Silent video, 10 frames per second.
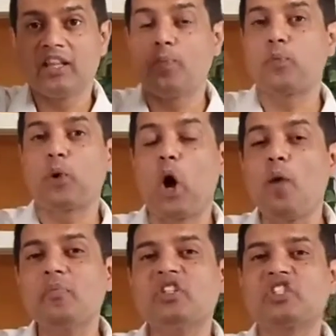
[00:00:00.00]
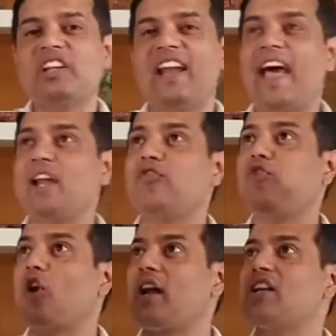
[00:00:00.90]
The promised land
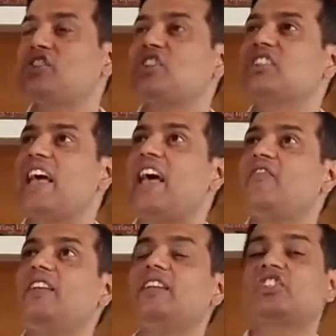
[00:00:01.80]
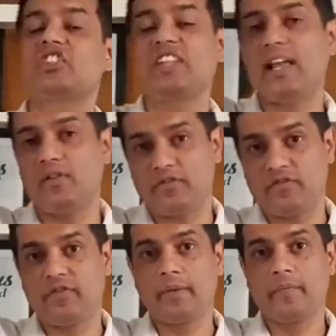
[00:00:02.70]
for us is heaven itself.